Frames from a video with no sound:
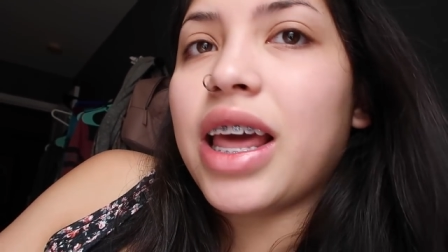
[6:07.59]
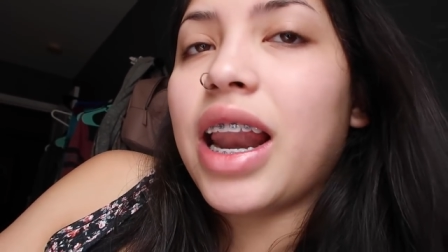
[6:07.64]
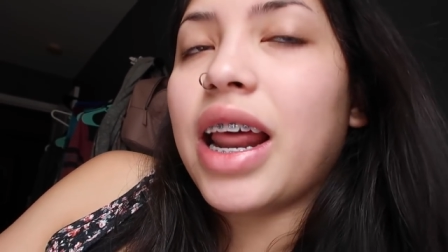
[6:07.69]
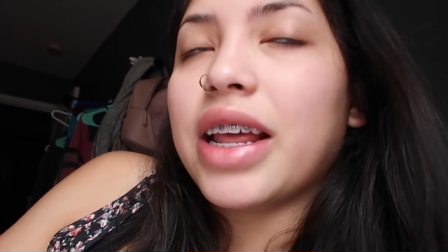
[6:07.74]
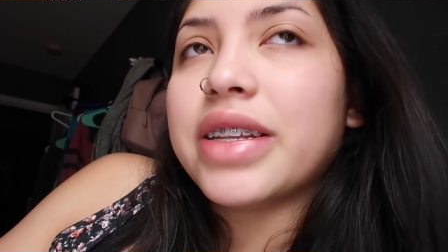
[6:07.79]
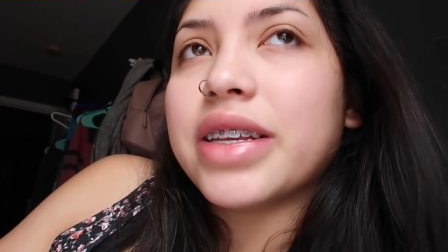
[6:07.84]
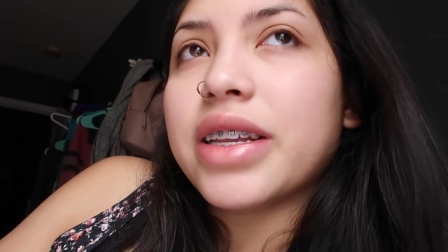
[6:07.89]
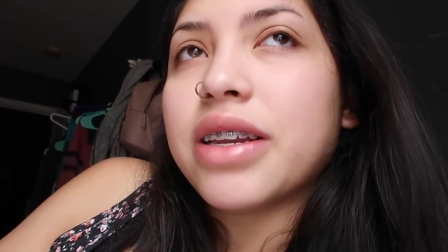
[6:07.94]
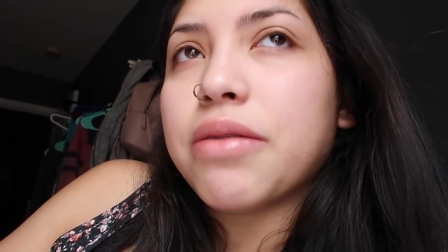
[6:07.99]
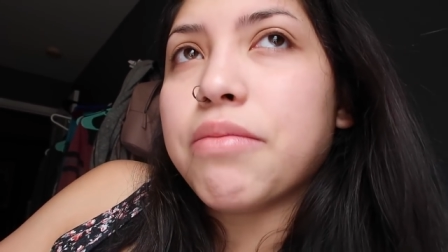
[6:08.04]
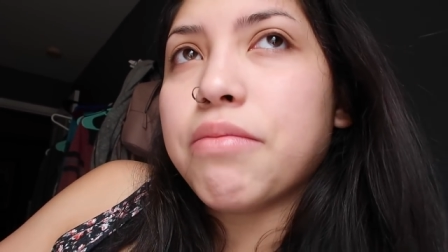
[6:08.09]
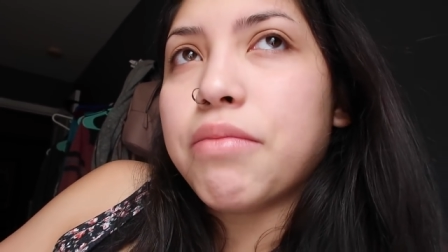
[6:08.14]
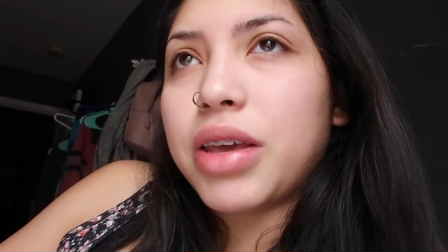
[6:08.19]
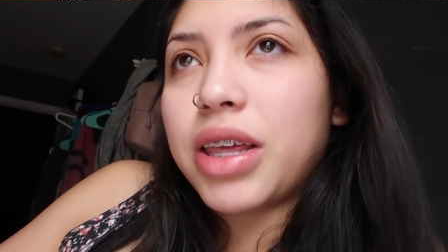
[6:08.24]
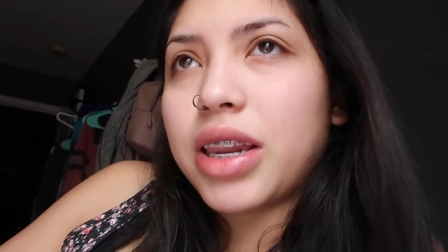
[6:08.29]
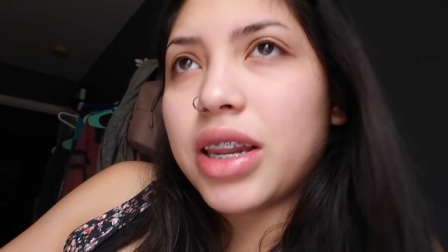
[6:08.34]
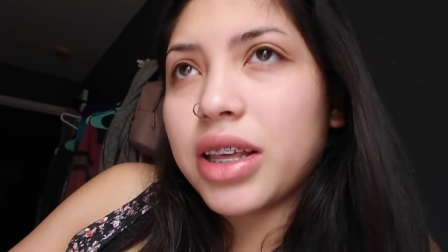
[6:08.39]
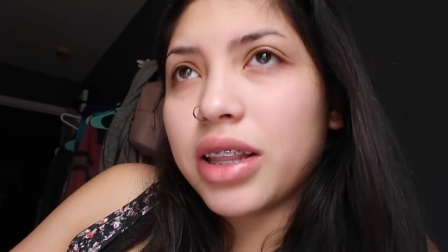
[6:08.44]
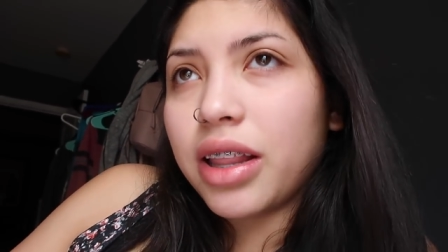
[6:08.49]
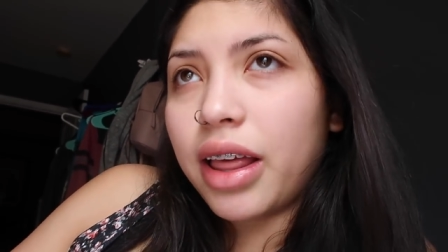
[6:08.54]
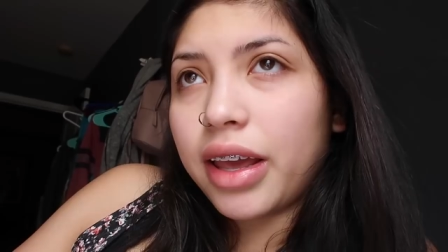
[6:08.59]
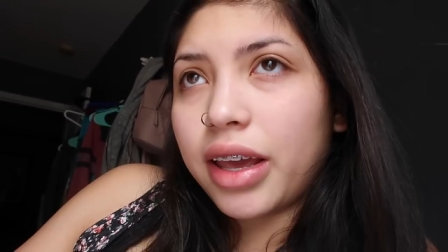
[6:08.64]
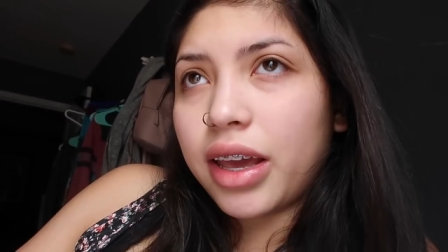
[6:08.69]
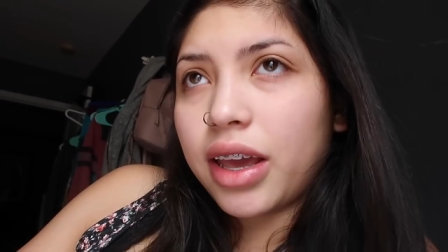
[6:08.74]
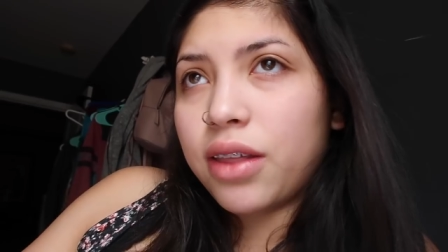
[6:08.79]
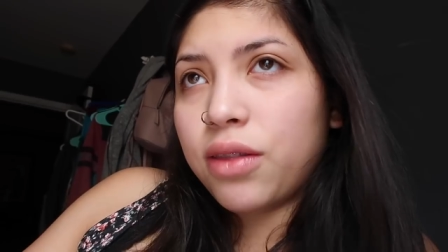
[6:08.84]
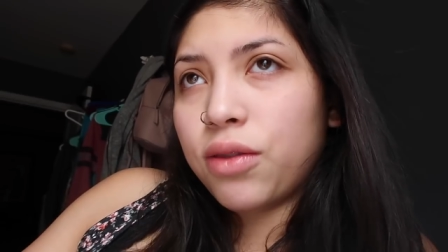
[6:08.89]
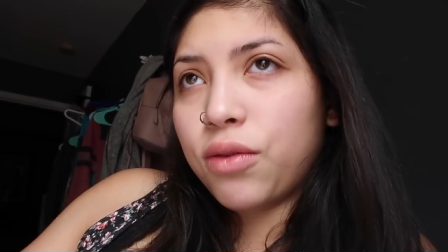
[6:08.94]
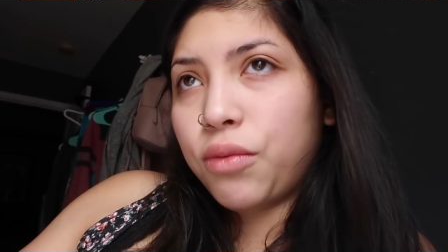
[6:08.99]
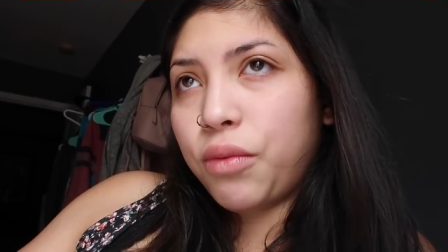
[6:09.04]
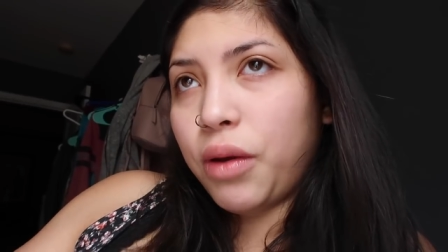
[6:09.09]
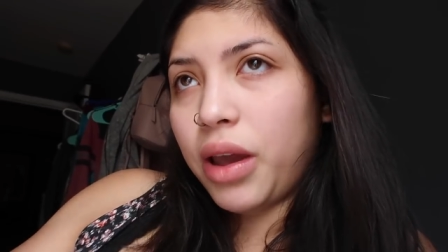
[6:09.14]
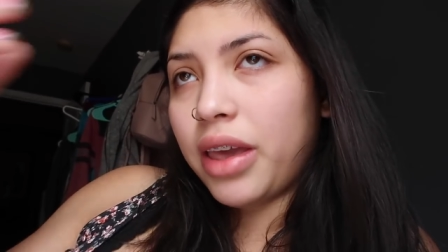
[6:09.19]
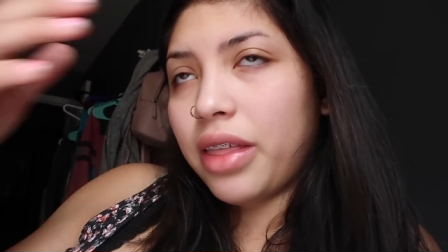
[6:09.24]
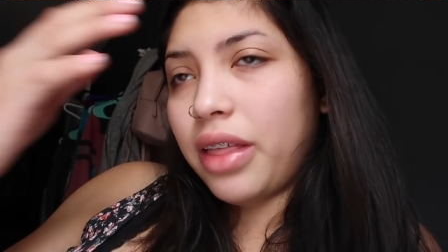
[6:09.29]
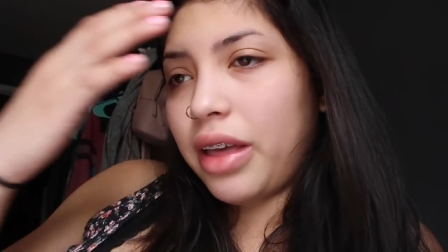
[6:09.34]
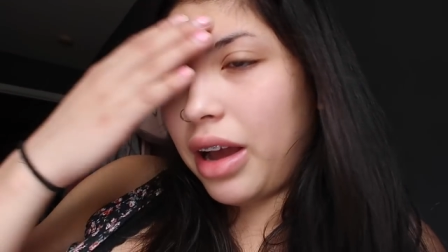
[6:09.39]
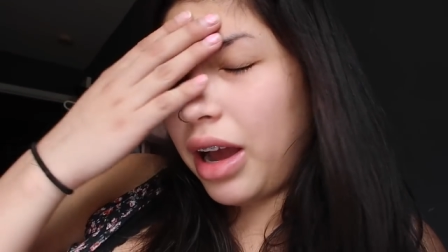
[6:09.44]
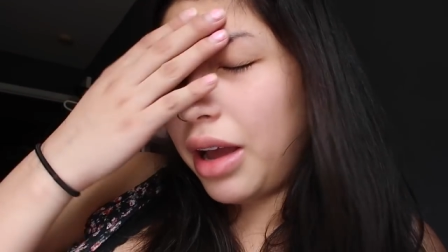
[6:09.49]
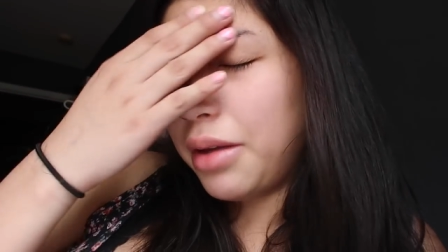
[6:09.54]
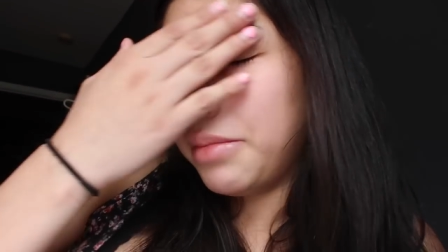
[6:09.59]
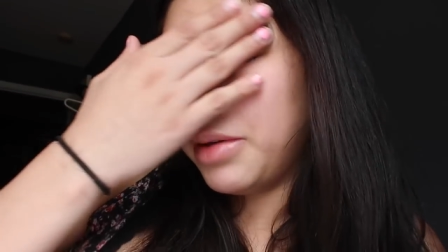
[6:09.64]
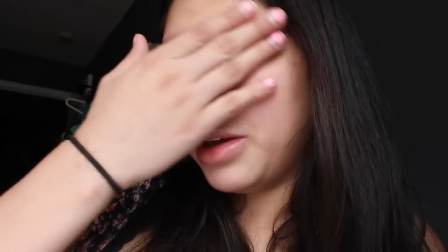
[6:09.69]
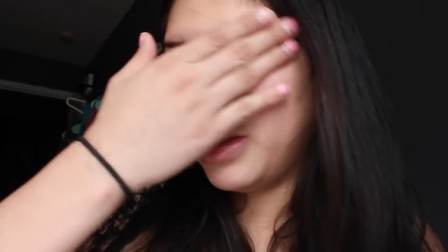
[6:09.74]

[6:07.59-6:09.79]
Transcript: and I didn't mean it like in the way like I